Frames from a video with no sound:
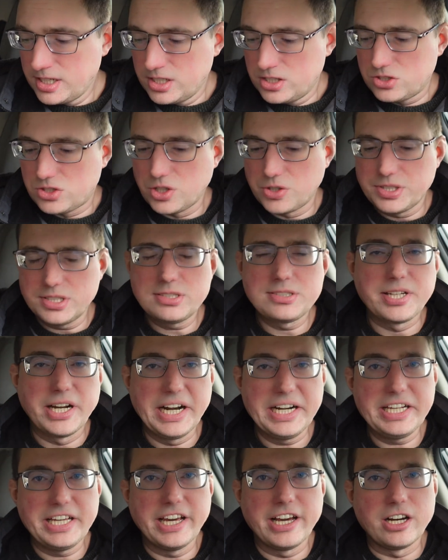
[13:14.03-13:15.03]
So this
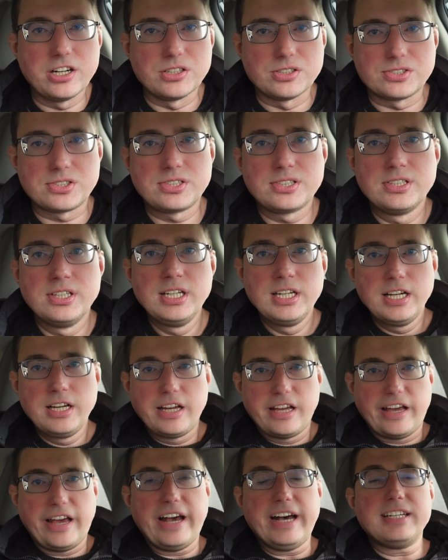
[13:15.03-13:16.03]
tiny house
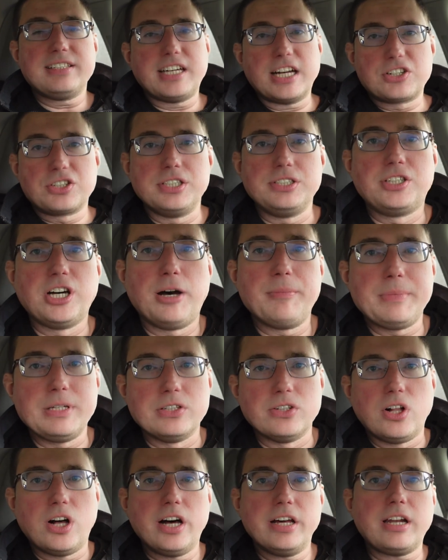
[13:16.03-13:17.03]
has actually taught me
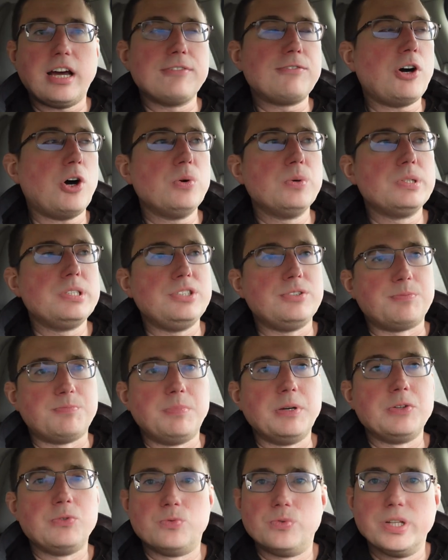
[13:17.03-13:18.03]
a lot. I've always
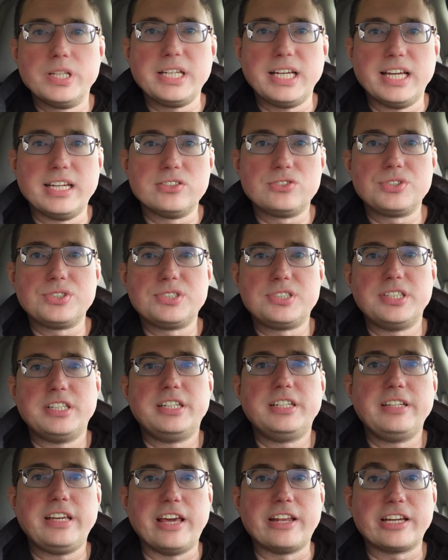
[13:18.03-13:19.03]
been really
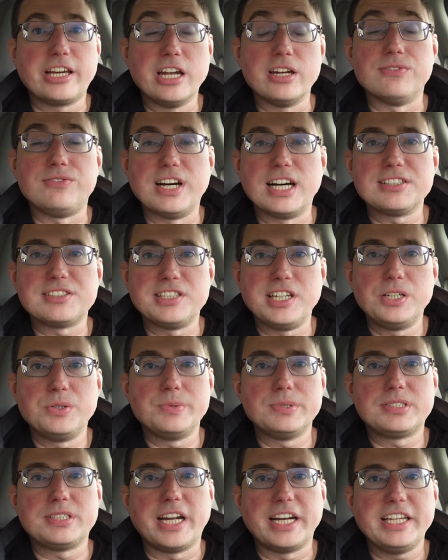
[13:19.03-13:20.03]
interested and kind of fascinated
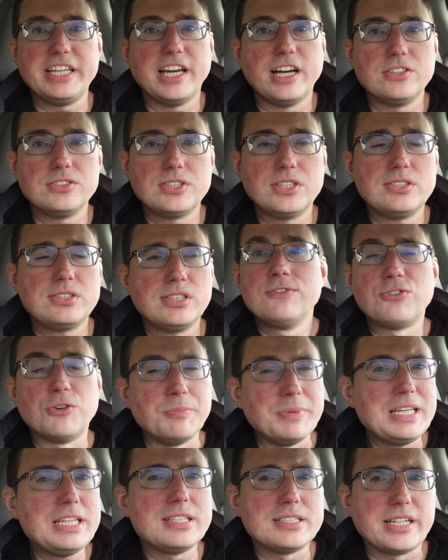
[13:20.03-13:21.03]
with tiny houses.
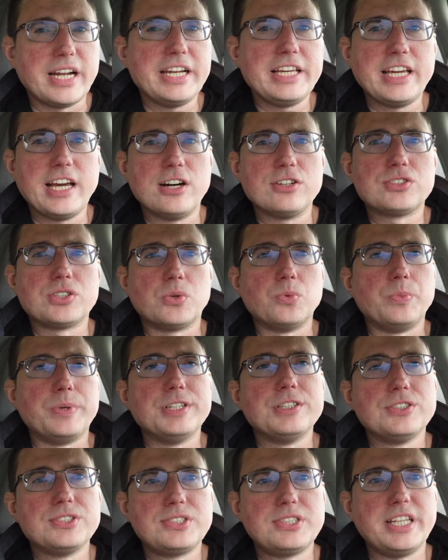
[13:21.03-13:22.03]
For me, the tiny house on
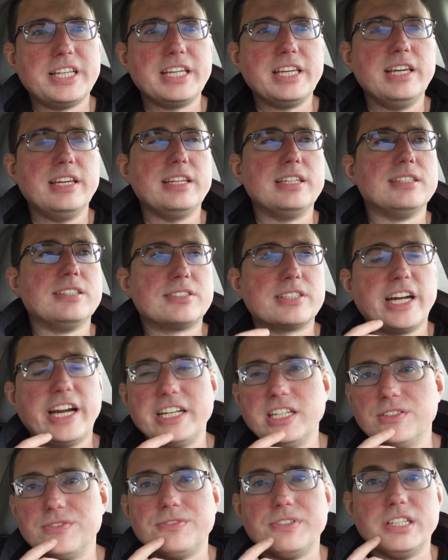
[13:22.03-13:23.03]
wheels thing is
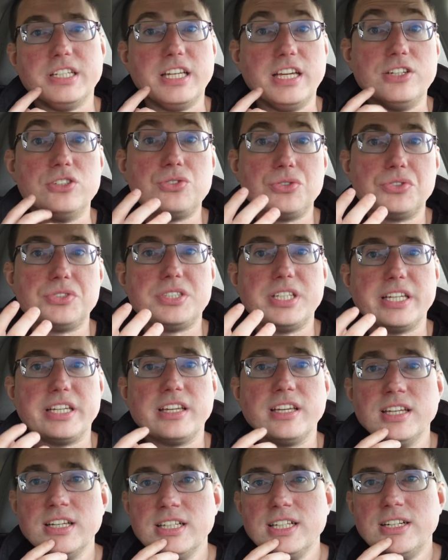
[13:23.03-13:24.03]
kind of an
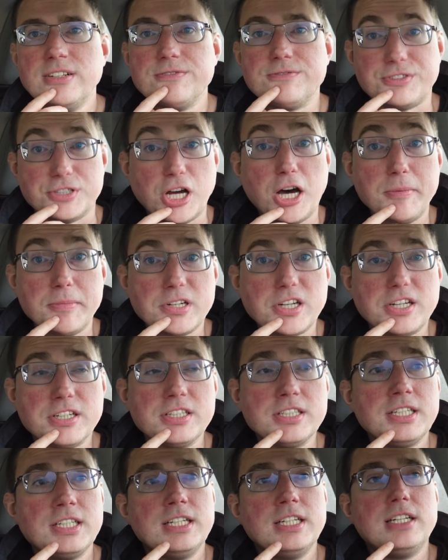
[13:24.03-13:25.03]
interesting
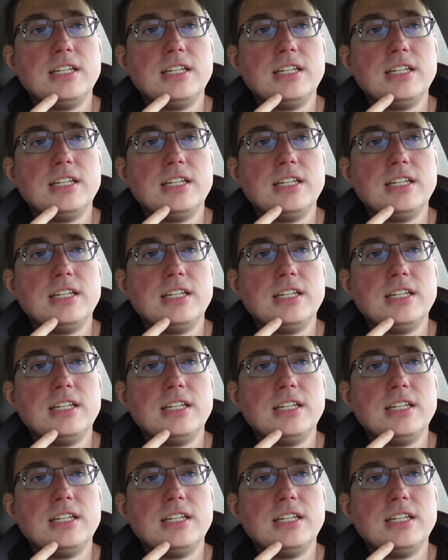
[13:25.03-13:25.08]
phenomenon.